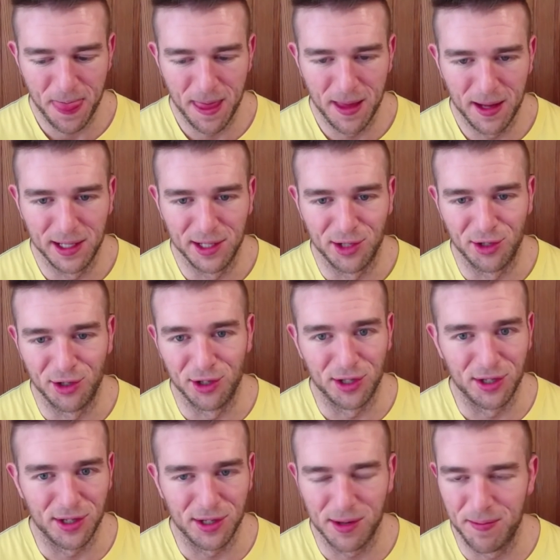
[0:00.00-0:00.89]
is
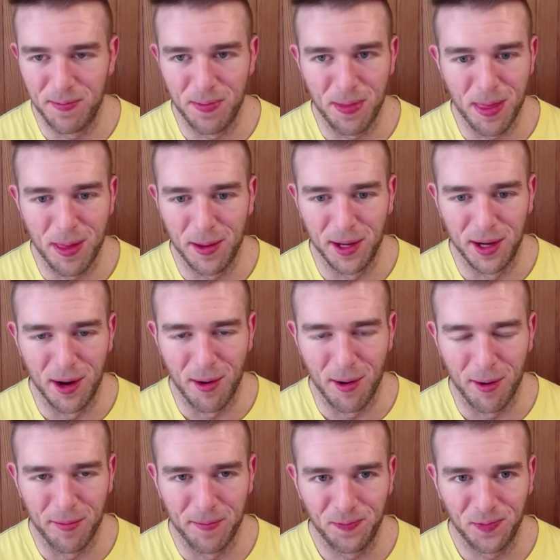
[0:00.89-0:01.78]
just, you
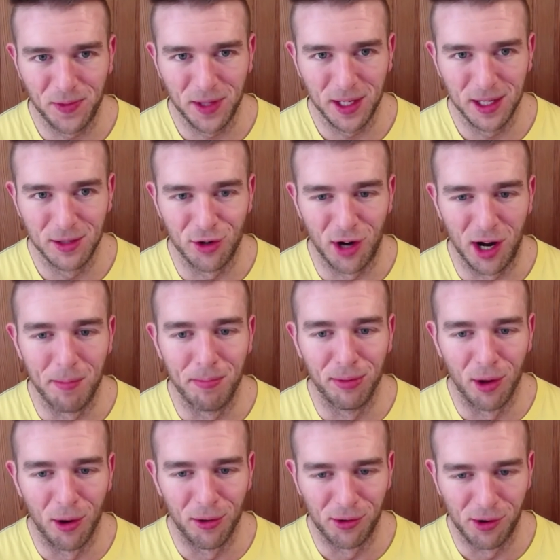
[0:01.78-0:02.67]
know, trying to
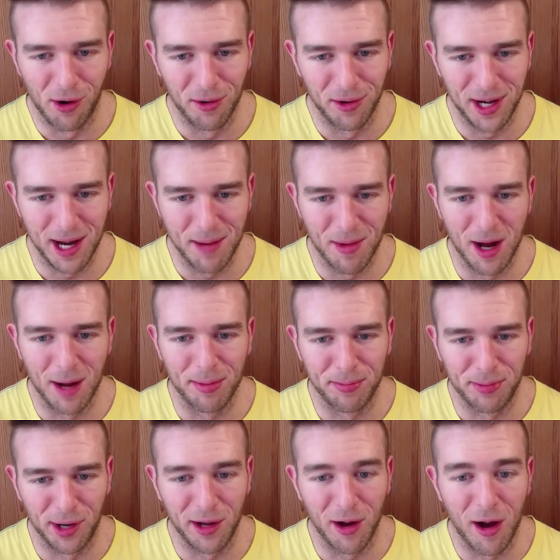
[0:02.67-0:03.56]
blow their own name up.
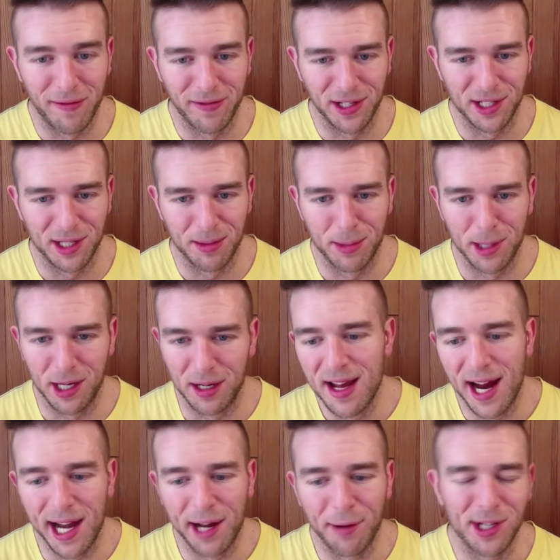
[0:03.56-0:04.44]
Pretty obvious to me.
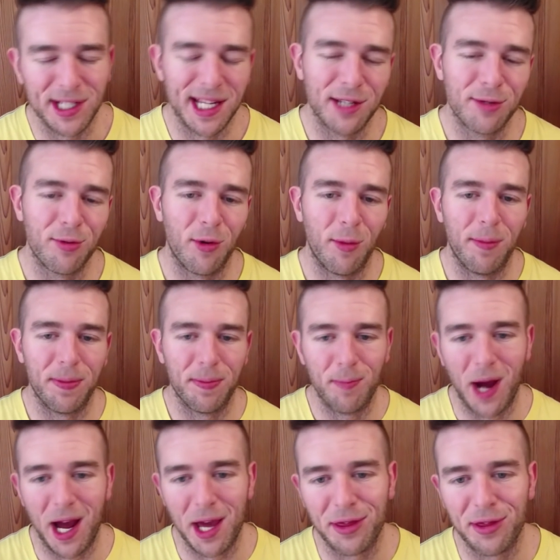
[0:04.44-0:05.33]
Anyways, that's what
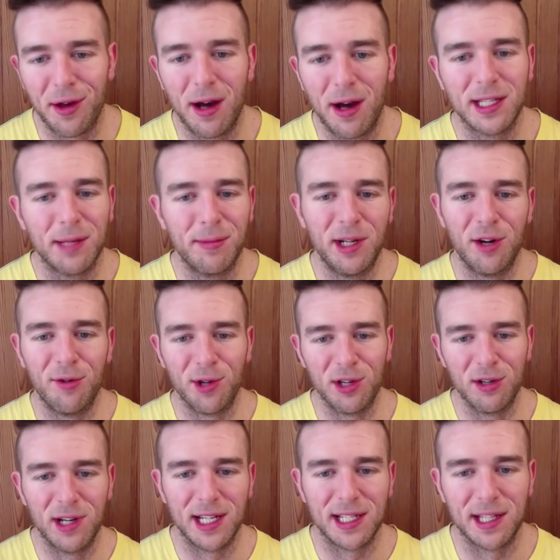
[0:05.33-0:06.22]
my thoughts. Let me know what
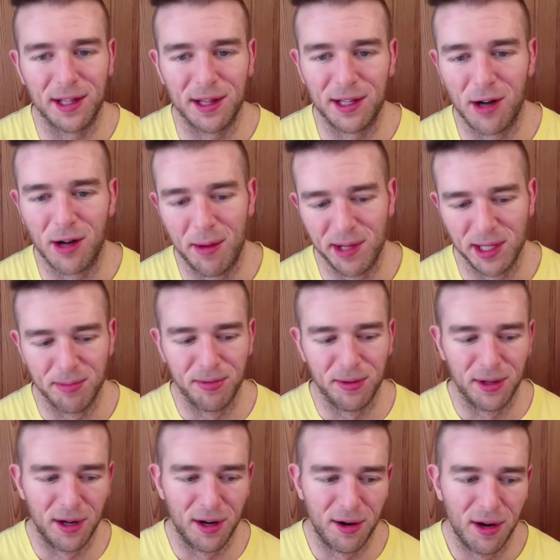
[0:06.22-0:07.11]
you guys think in the comments
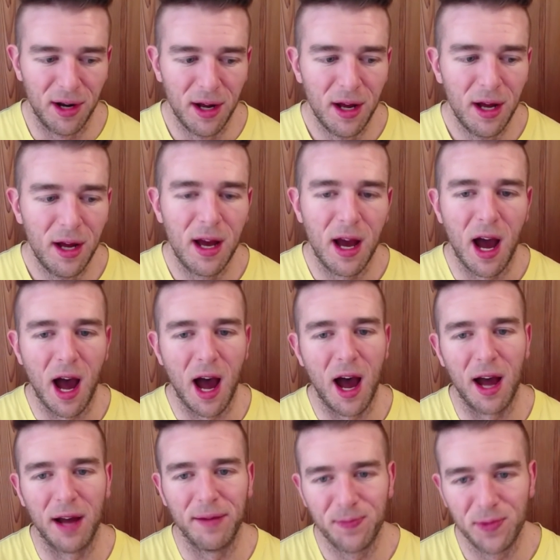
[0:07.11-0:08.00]
below.
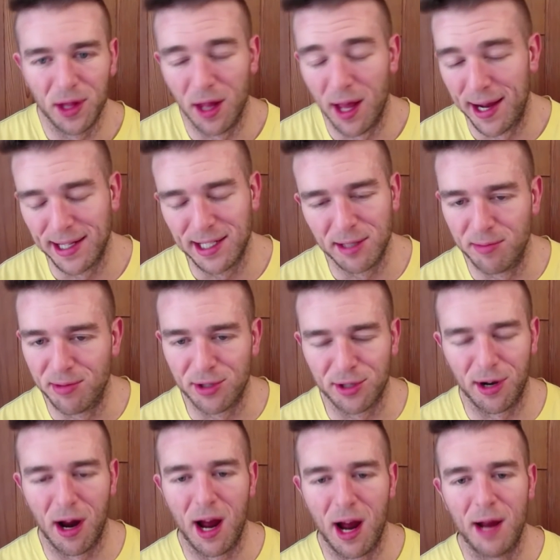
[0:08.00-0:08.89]
Uh, like,
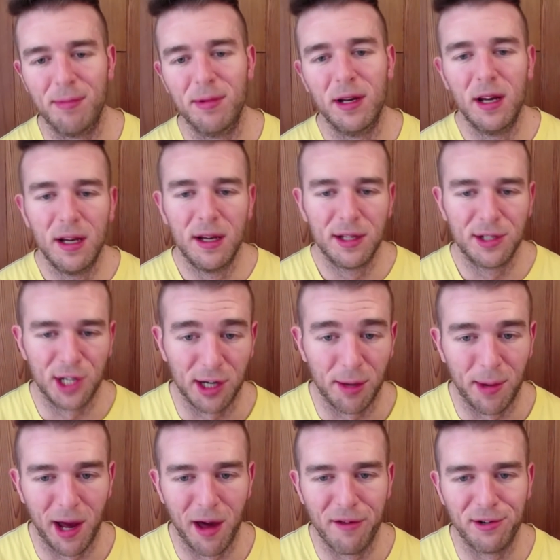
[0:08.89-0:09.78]
subscribe. Check out
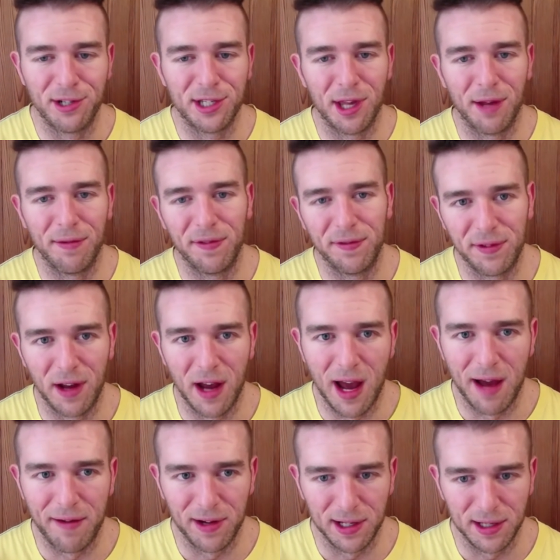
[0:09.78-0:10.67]
my other stuff if you
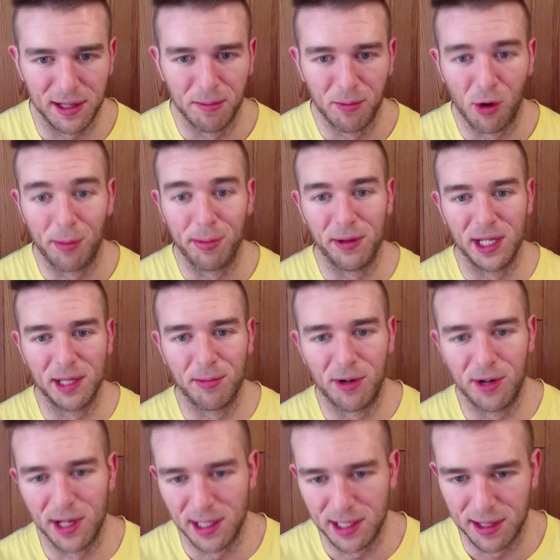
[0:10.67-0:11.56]
haven't. more plates
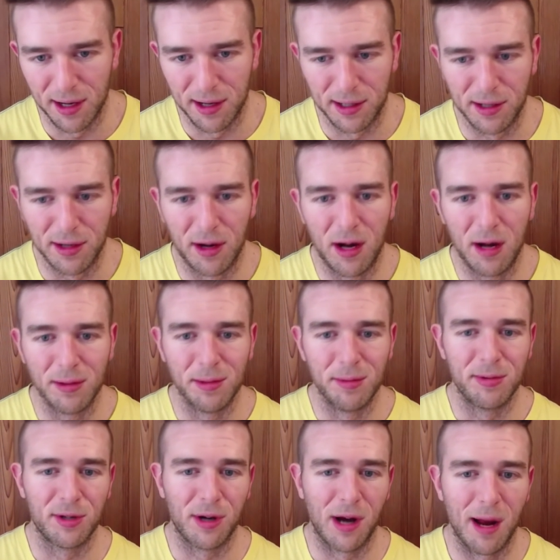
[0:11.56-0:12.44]
more dates dot com.
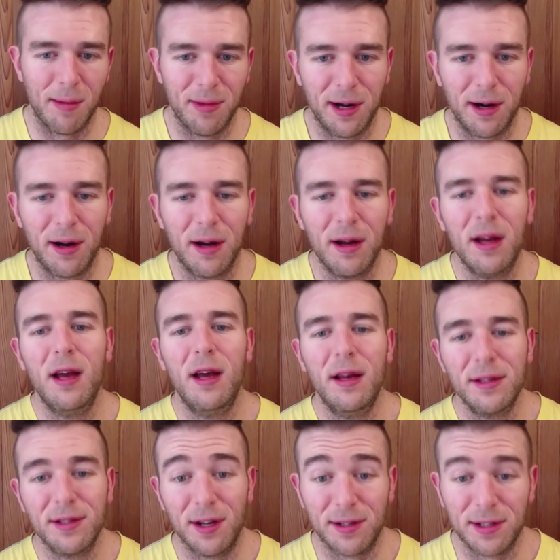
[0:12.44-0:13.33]
Subscribe there.
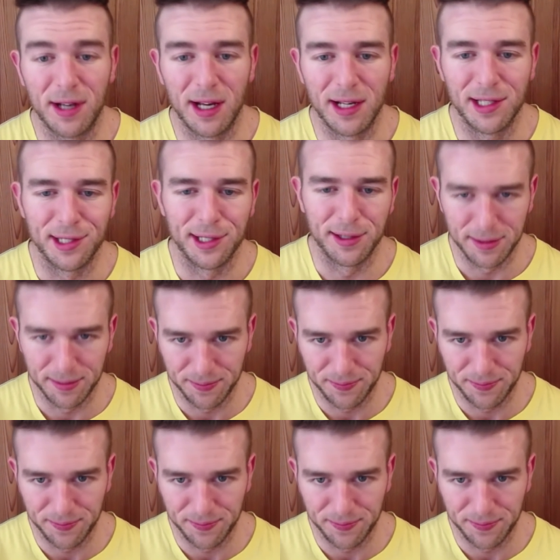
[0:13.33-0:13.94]
Talk to you guys soon.